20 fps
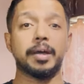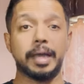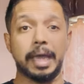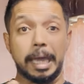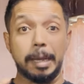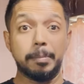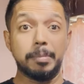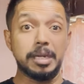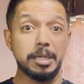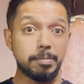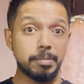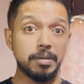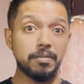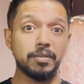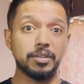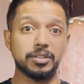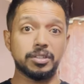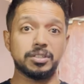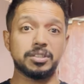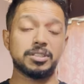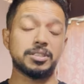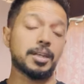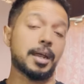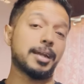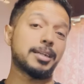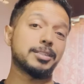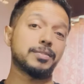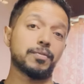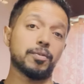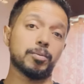MDP, which is
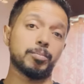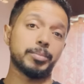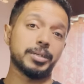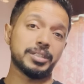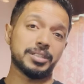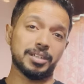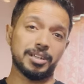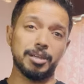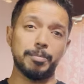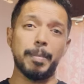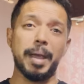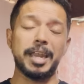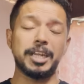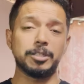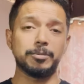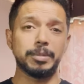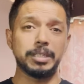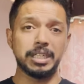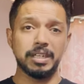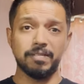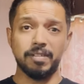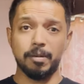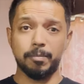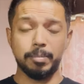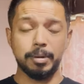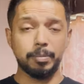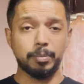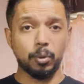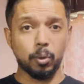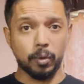stands for basically Management
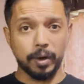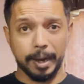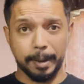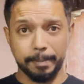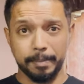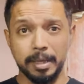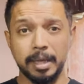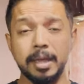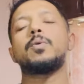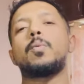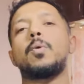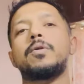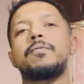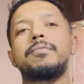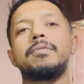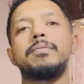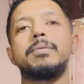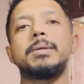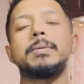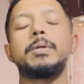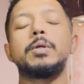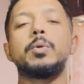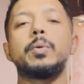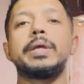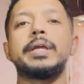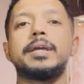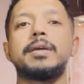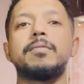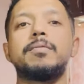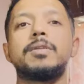Development Program. What we will be
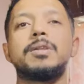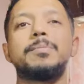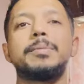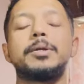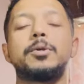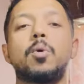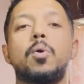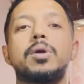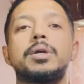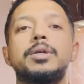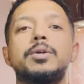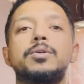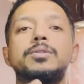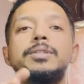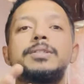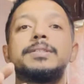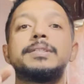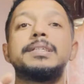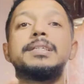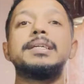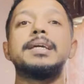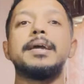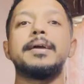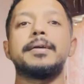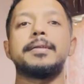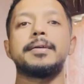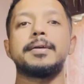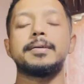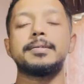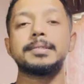doing here, we'll be talking on the three
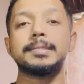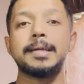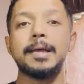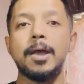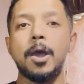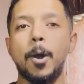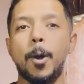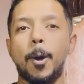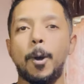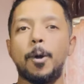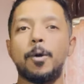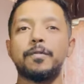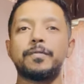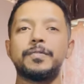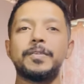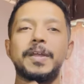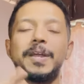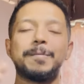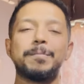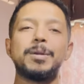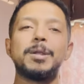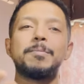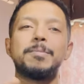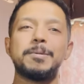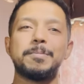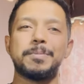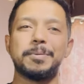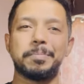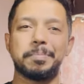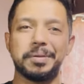areas of the
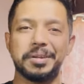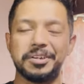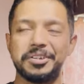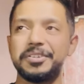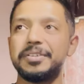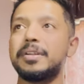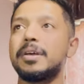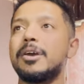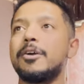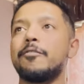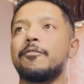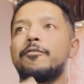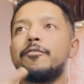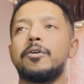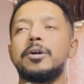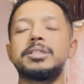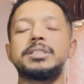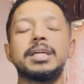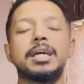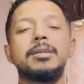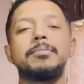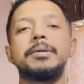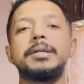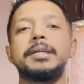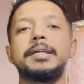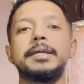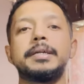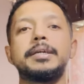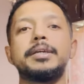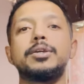MDP preparation. First, I'll be
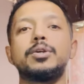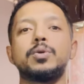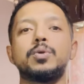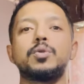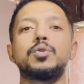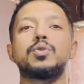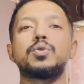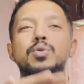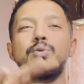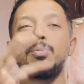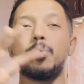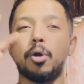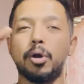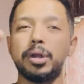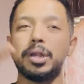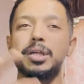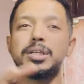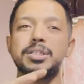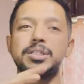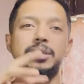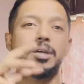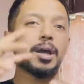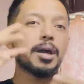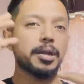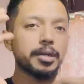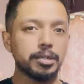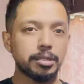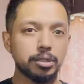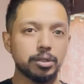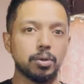taking you through
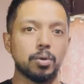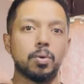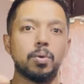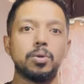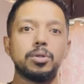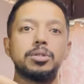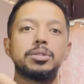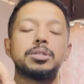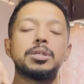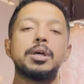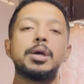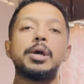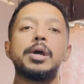Morningstar, its roles